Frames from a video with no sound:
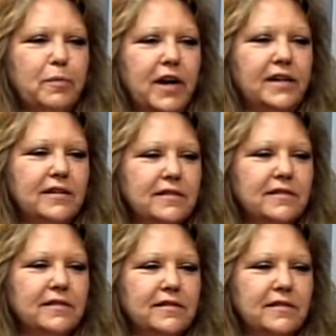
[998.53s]
but
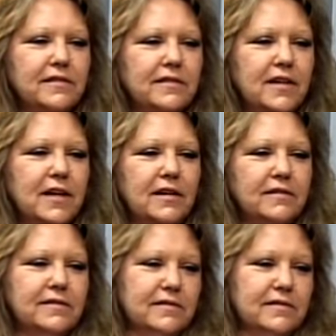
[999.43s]
uh,